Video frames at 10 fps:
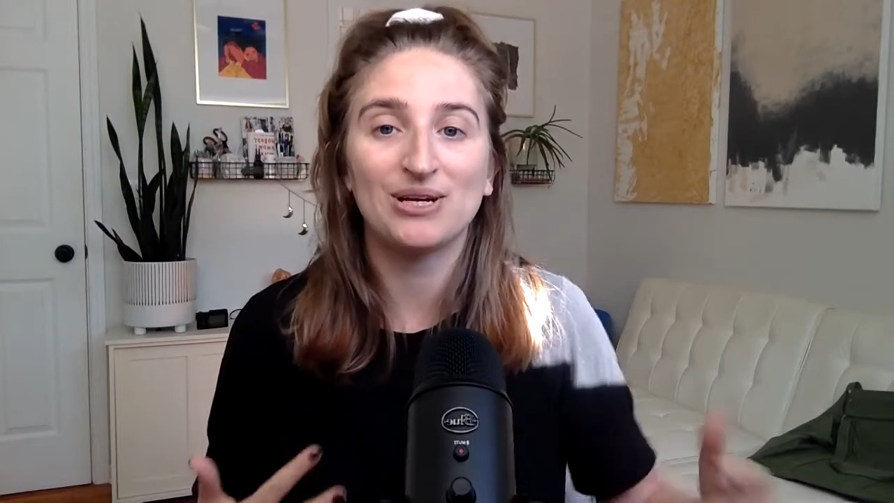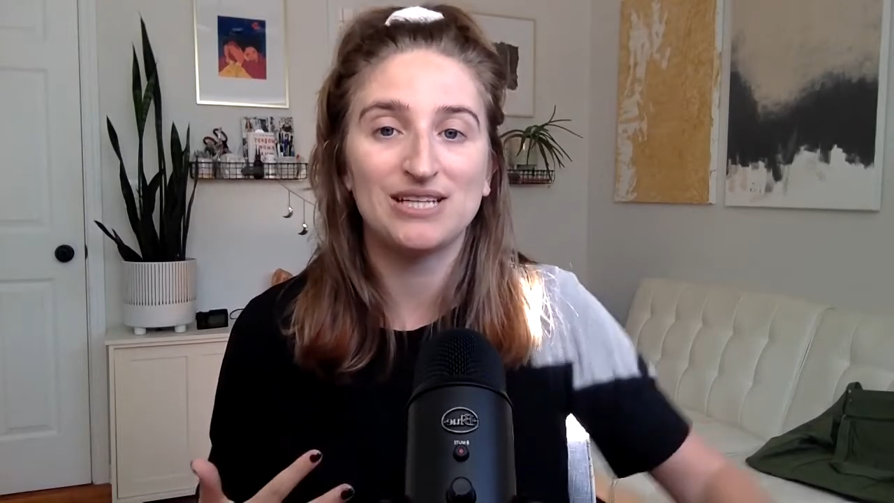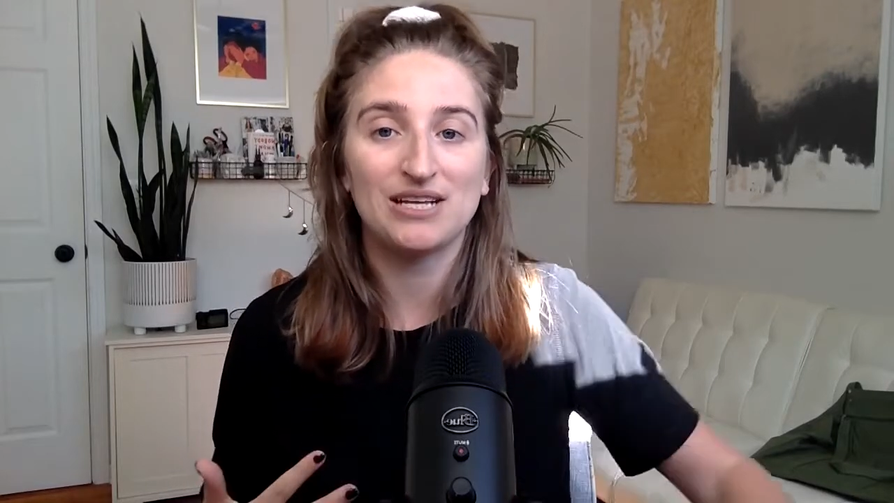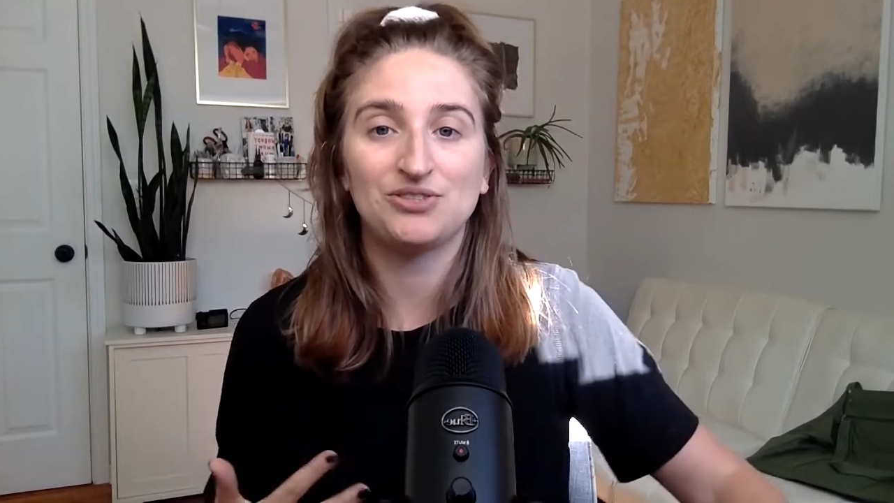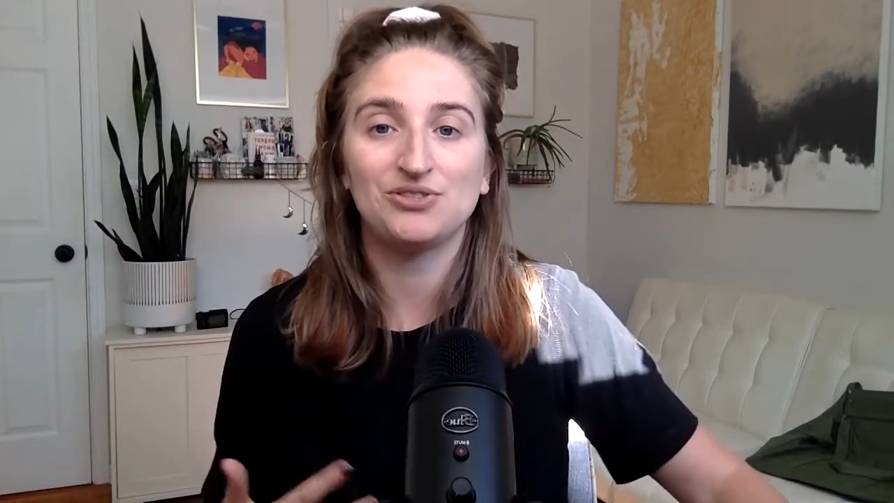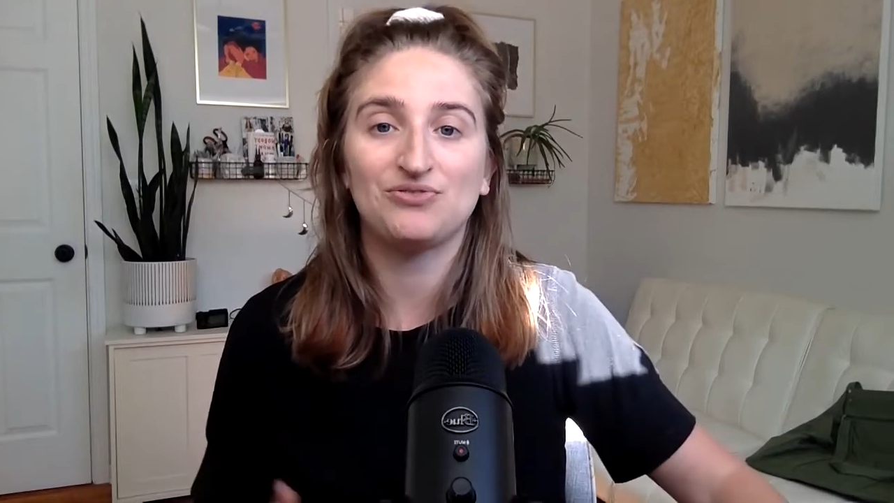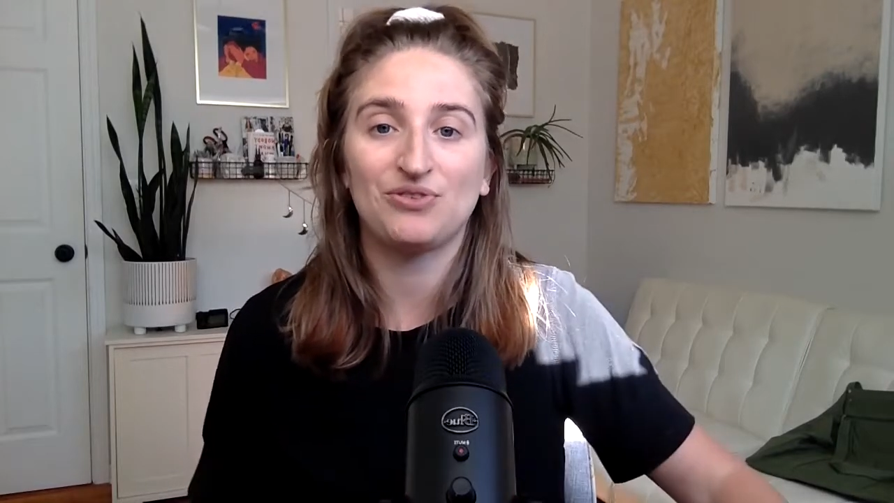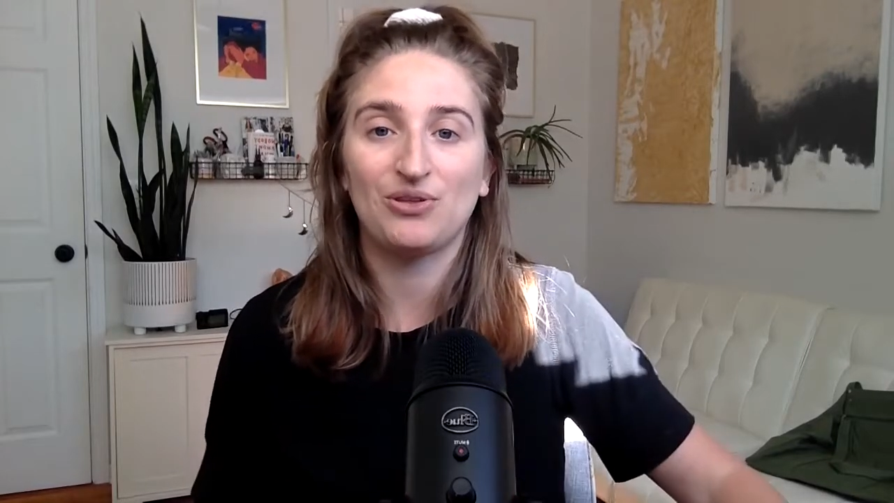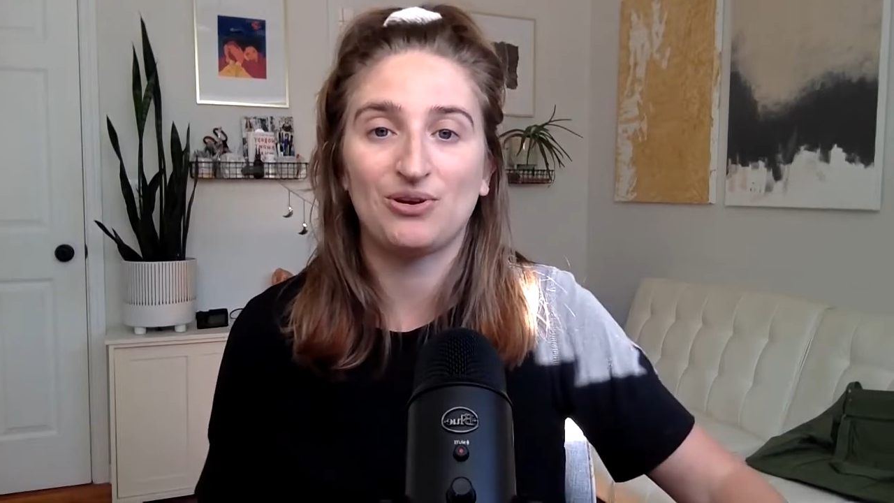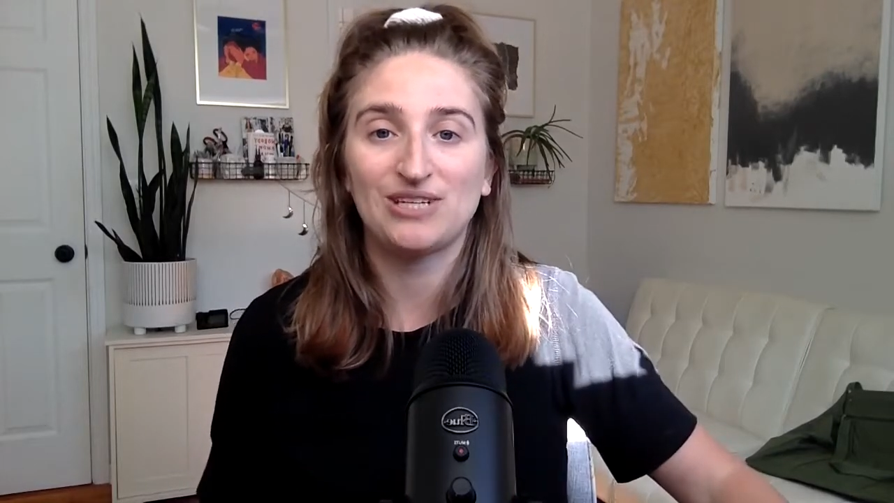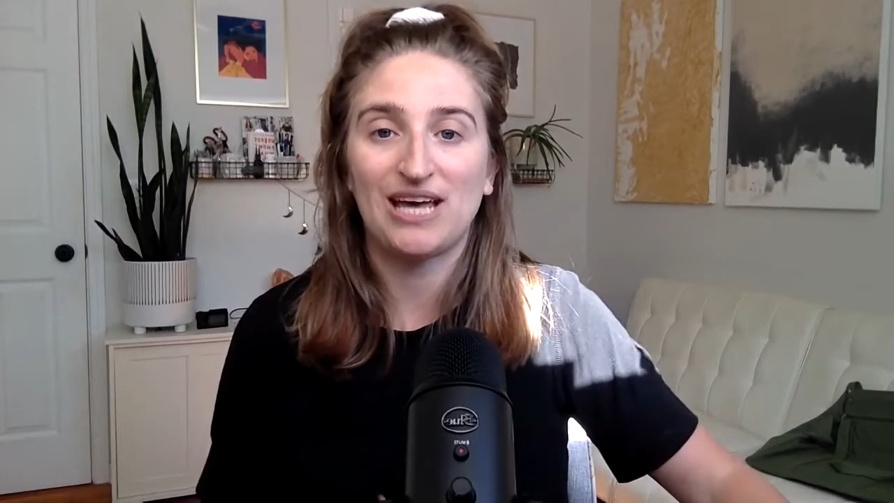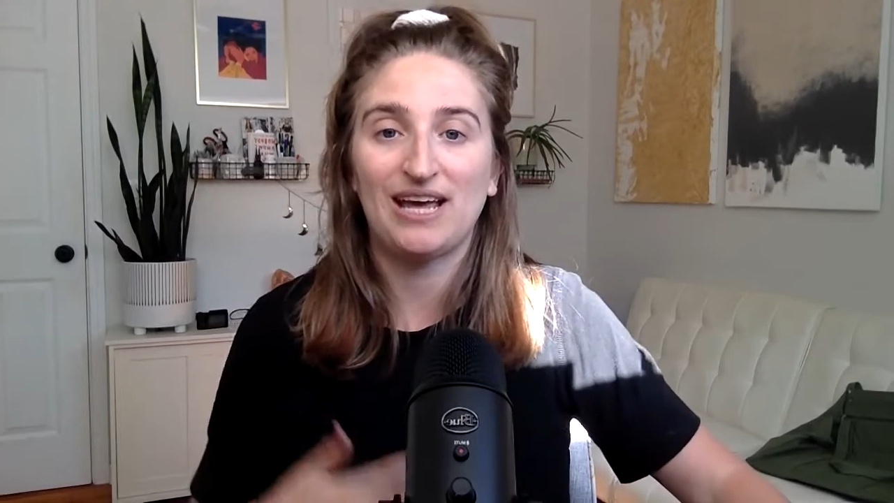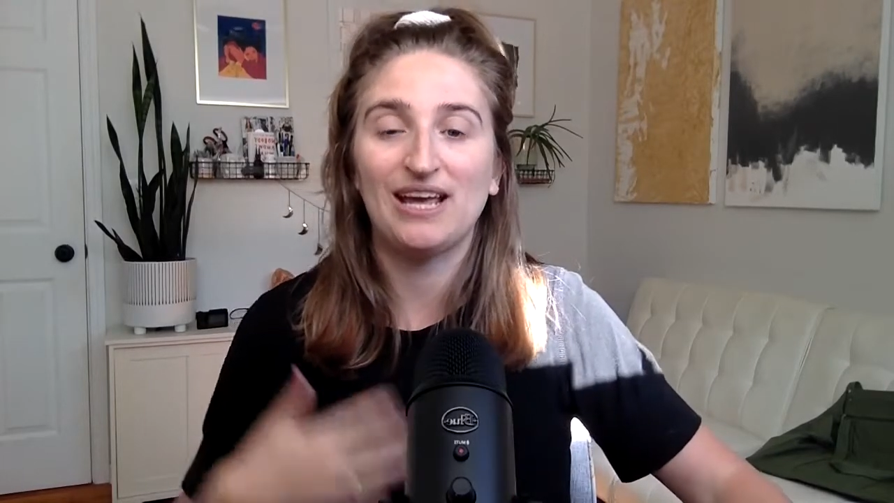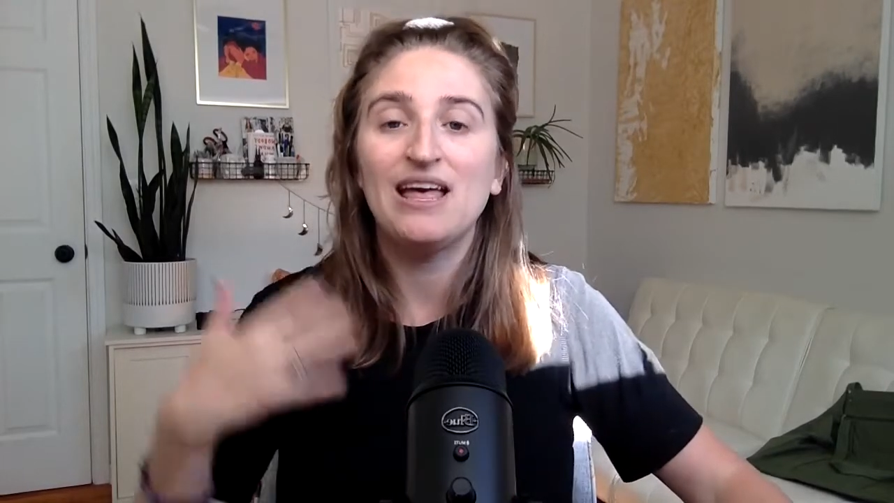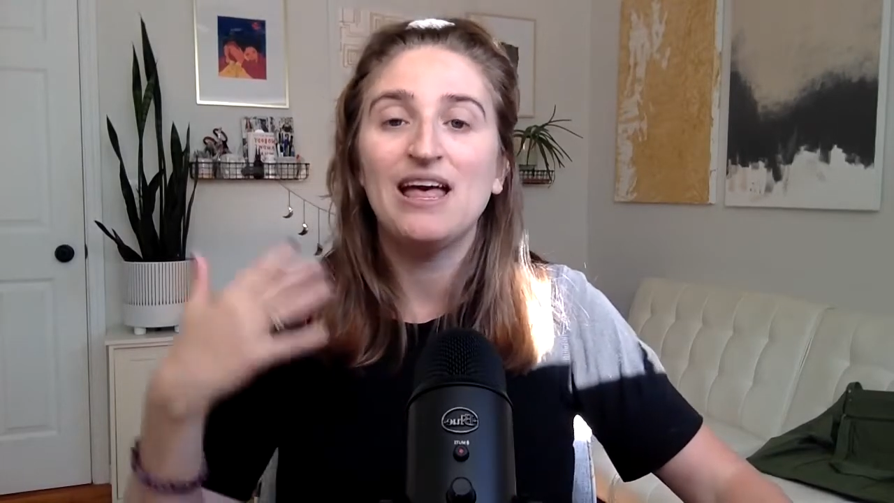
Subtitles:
intentions for their day